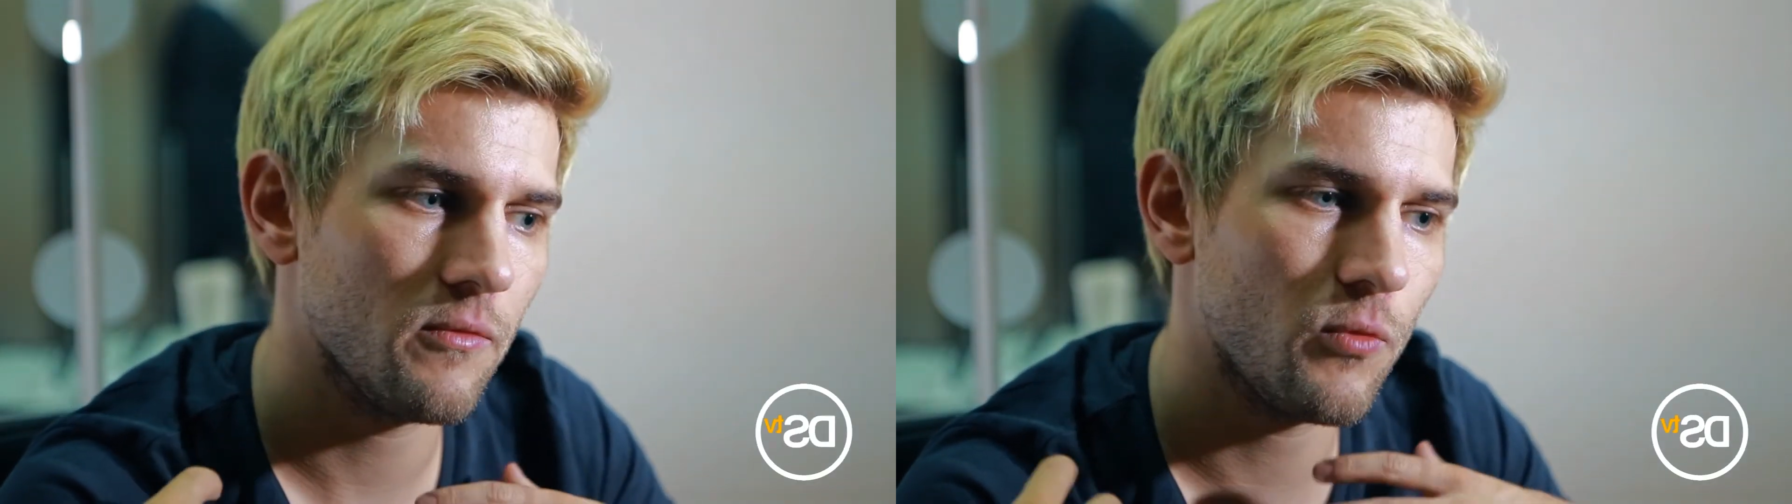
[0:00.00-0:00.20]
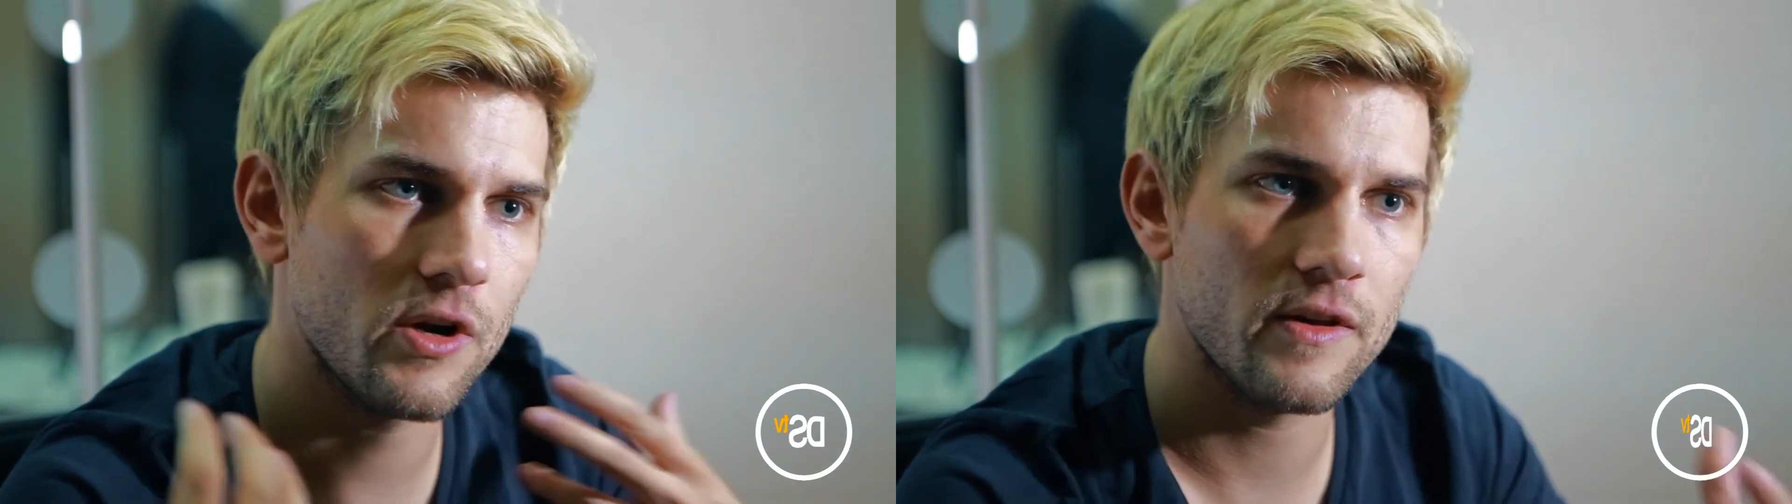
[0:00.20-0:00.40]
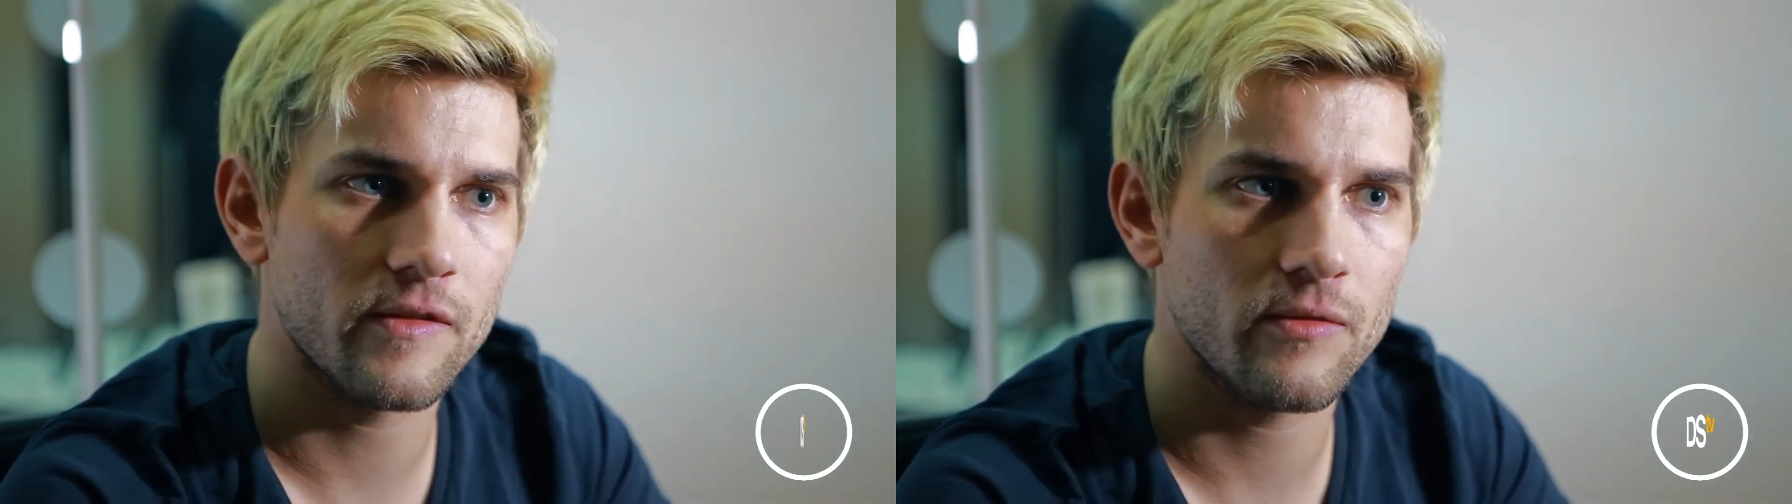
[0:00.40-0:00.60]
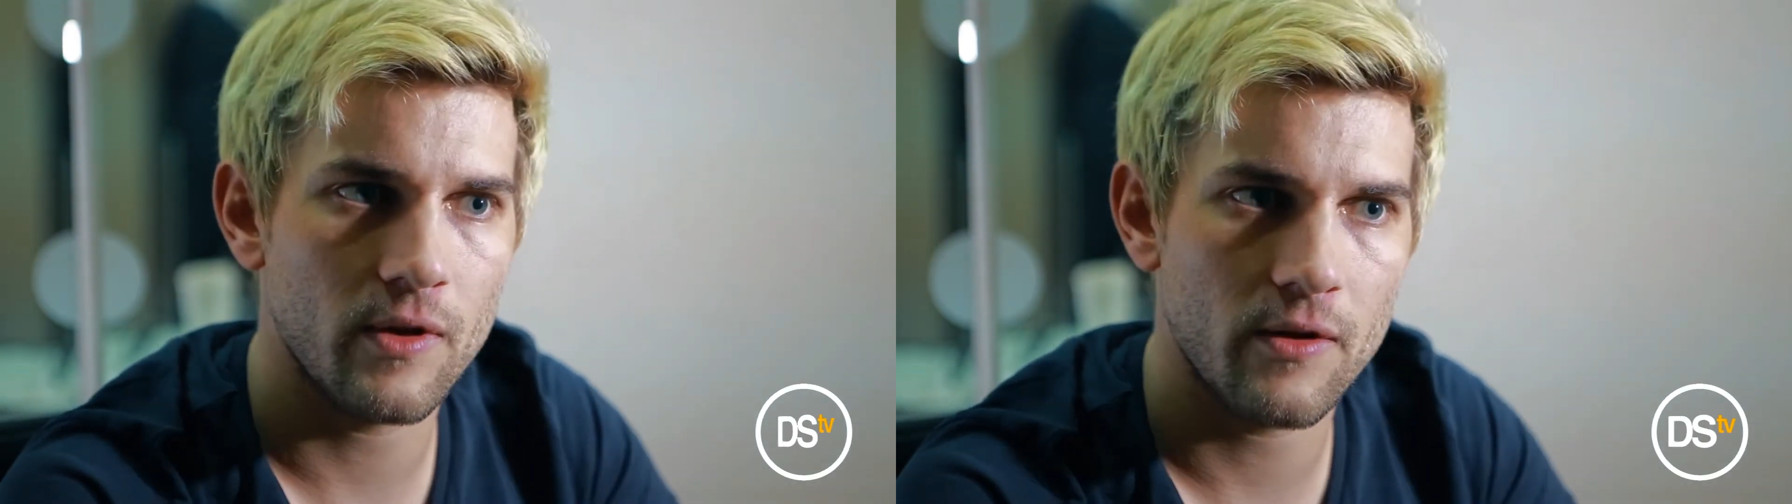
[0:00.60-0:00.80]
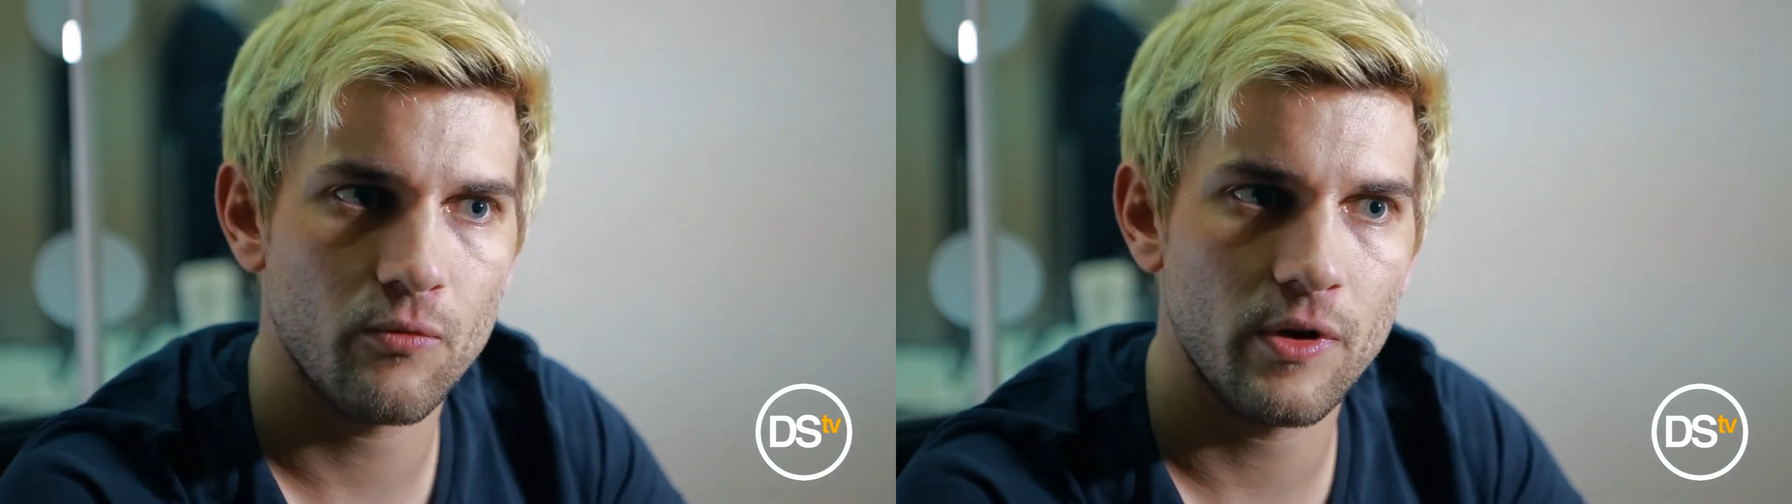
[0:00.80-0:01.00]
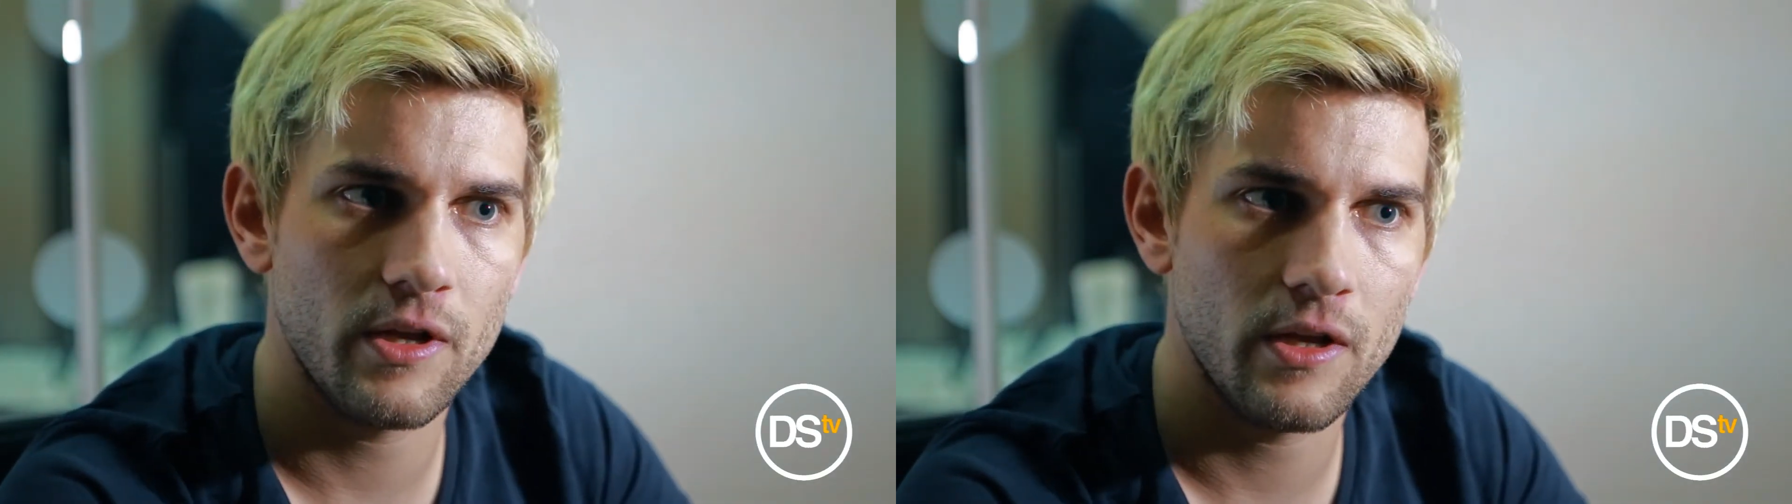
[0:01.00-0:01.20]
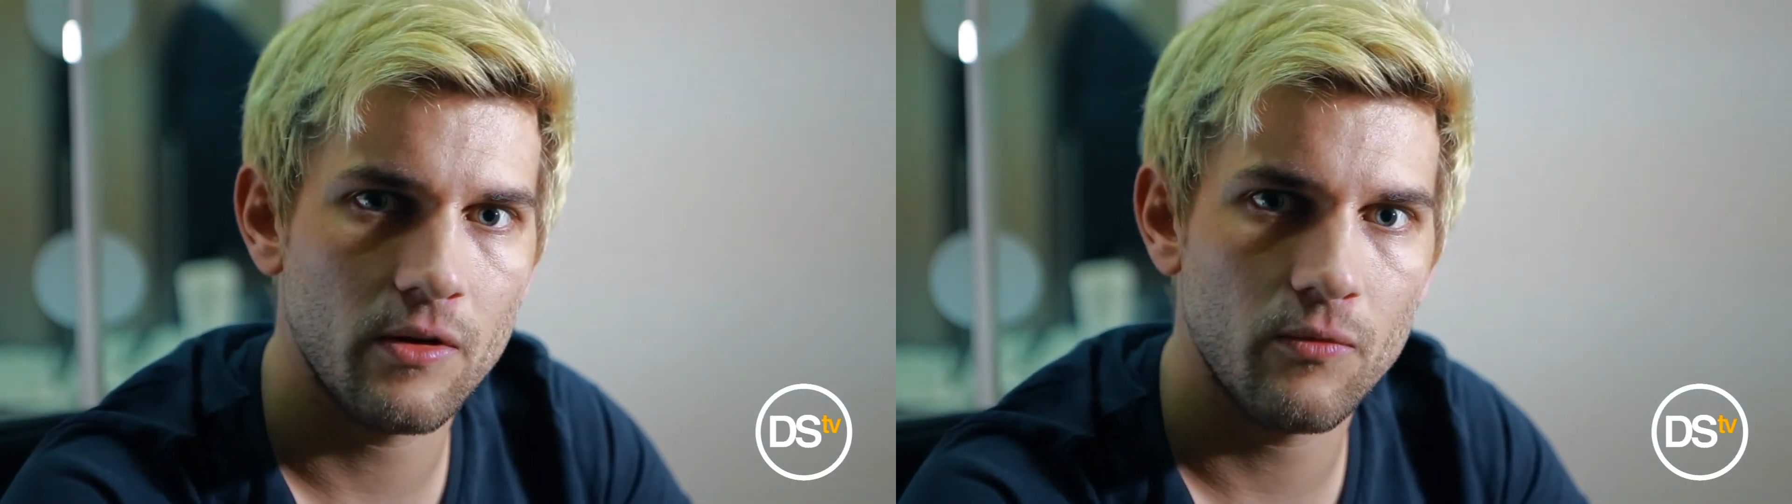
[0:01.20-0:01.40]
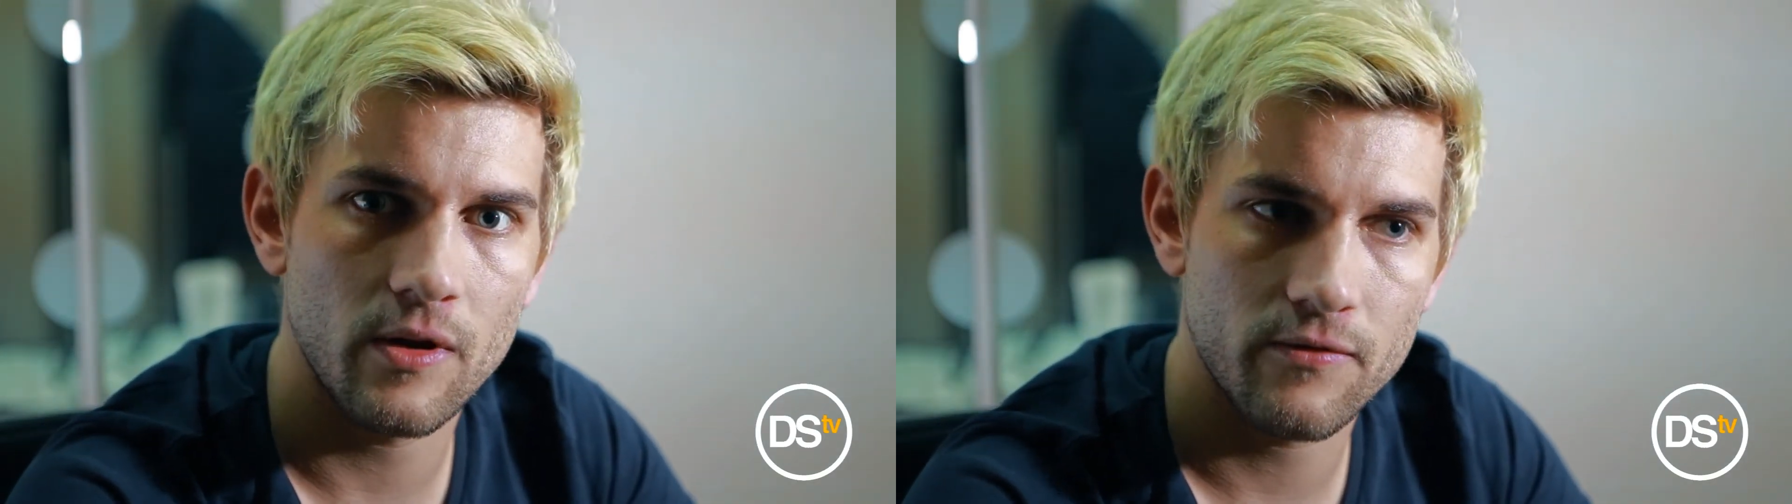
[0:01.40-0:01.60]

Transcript: One is we